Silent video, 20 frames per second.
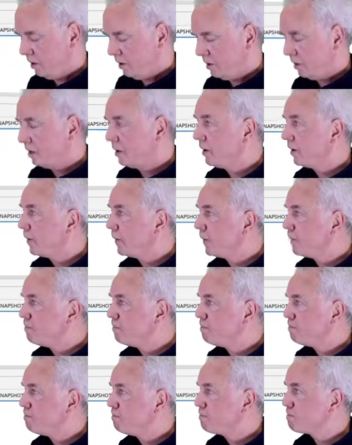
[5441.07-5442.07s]

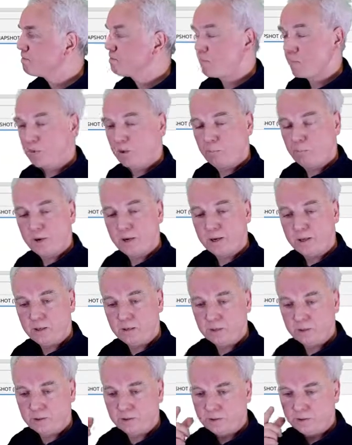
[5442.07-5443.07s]
um, my
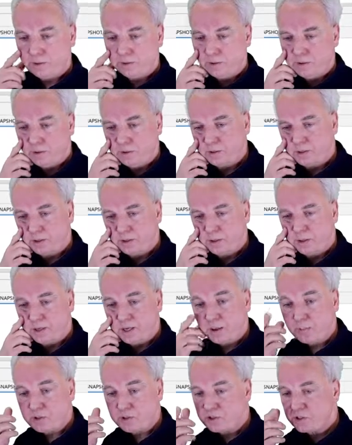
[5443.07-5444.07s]
uh,
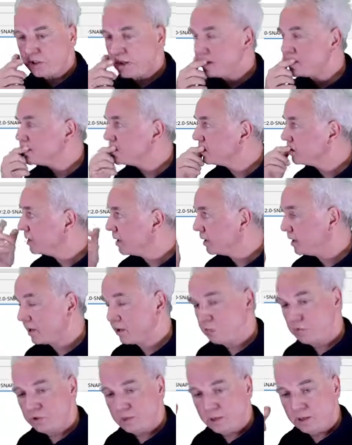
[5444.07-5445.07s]
cabbage test then I
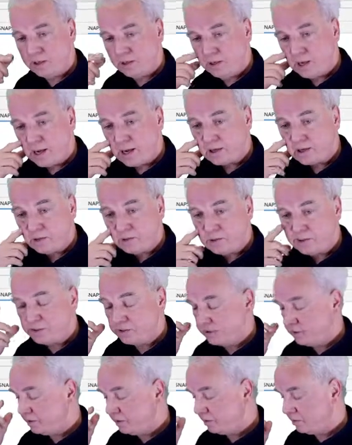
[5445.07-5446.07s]
could add it
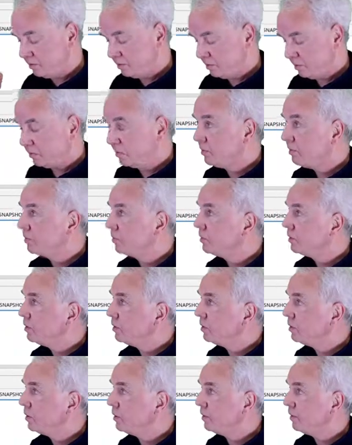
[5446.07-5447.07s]
easily
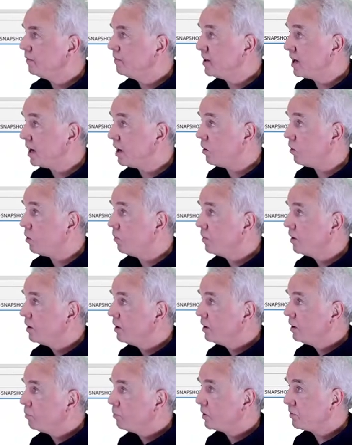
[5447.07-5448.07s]
uh, now
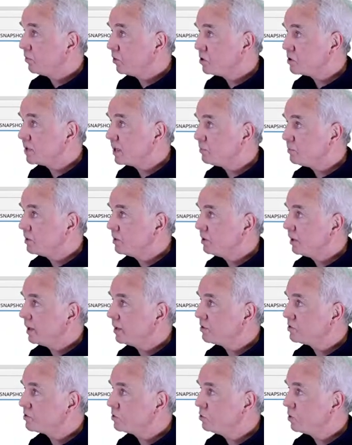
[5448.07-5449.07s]
but first let me
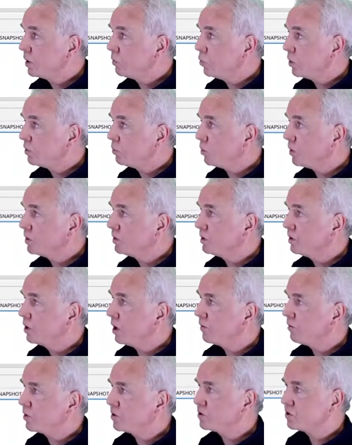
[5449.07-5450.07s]
let us look at what, what the
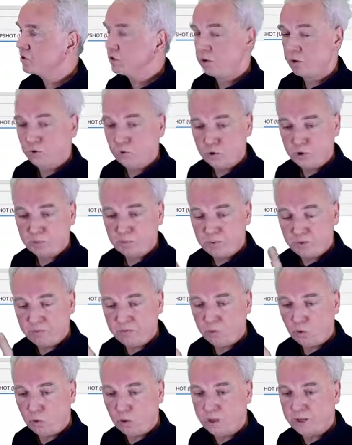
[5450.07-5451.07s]
coverage looks
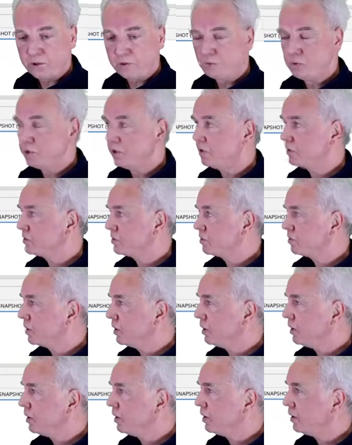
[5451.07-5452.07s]
before I do this.
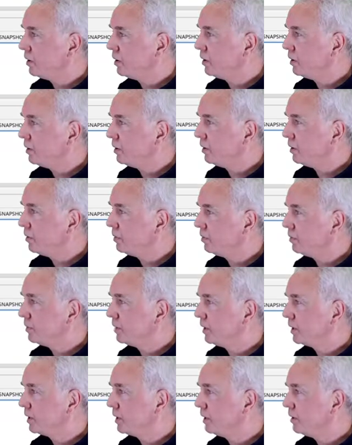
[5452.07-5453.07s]
Um,
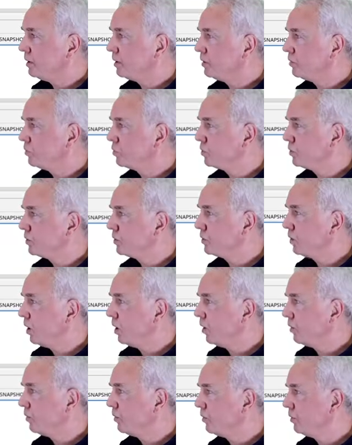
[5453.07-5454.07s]
again, turn
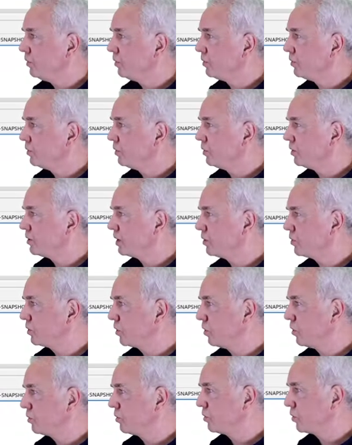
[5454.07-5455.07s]
on the your
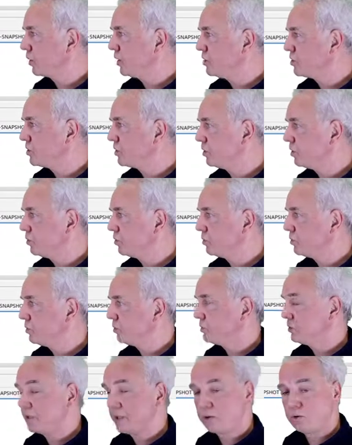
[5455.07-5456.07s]
configuration to
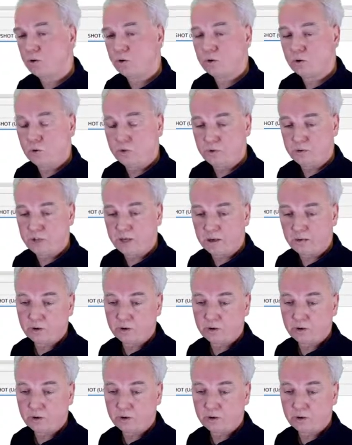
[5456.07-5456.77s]
Jacoco, yeah,